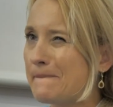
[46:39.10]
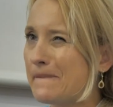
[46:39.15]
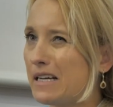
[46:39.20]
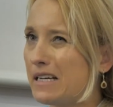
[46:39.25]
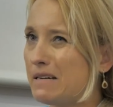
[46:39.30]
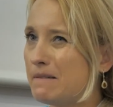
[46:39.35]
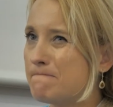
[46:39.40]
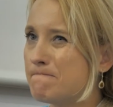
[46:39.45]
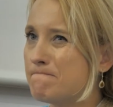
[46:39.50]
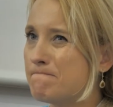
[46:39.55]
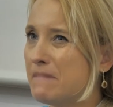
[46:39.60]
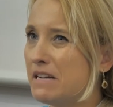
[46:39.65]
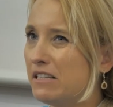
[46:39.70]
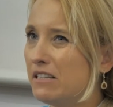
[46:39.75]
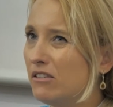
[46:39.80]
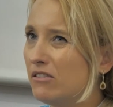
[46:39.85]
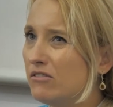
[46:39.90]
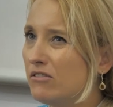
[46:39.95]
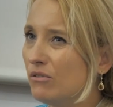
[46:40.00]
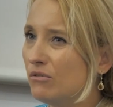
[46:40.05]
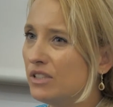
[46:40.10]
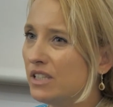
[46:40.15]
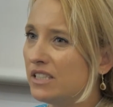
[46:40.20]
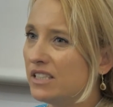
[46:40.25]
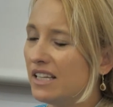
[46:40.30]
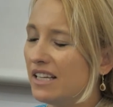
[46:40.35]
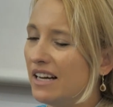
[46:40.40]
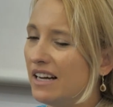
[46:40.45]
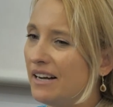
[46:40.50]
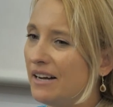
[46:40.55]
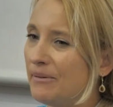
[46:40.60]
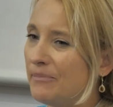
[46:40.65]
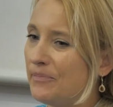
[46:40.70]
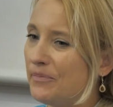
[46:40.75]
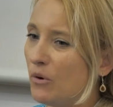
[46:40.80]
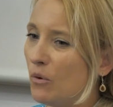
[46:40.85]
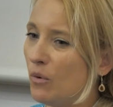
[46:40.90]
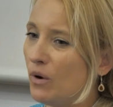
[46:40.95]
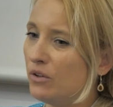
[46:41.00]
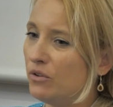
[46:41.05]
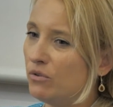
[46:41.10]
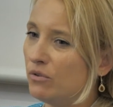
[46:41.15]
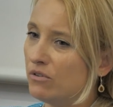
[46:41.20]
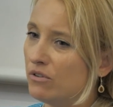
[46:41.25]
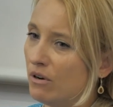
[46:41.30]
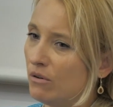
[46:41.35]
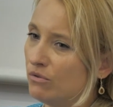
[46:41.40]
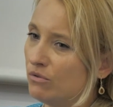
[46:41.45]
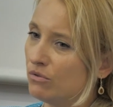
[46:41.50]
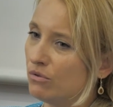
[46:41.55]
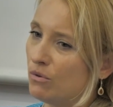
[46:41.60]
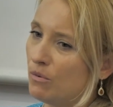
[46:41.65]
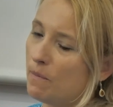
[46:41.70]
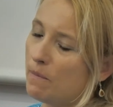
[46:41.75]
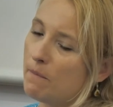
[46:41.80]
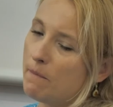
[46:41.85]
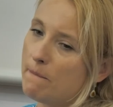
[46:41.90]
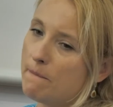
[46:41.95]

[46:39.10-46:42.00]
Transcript: may not know that when you go to